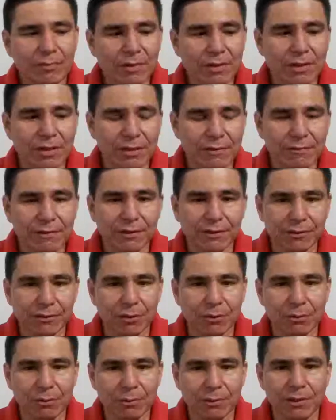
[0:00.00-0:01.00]
even
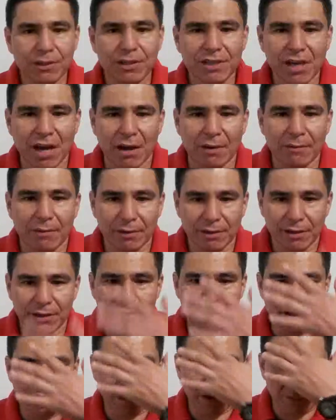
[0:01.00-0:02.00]
though he
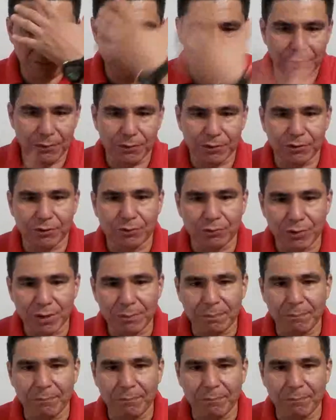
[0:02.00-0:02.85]
got third-degree